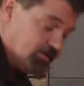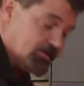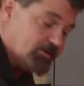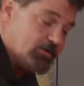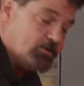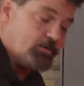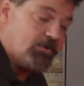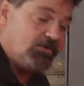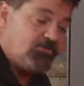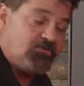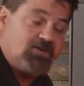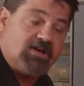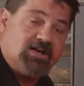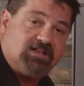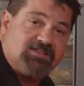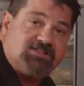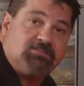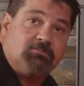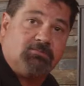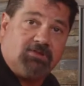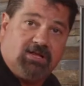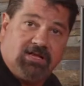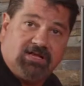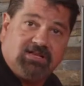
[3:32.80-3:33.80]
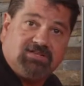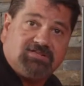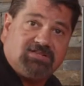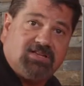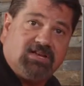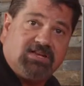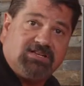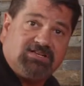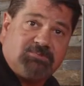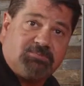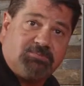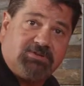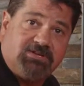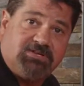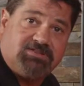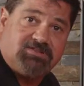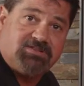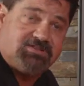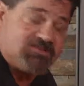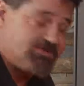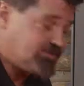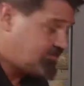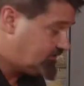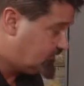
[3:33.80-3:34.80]
we've got some leg-sized
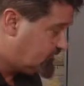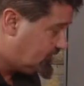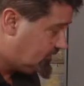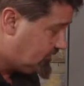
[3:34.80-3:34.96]
pieces.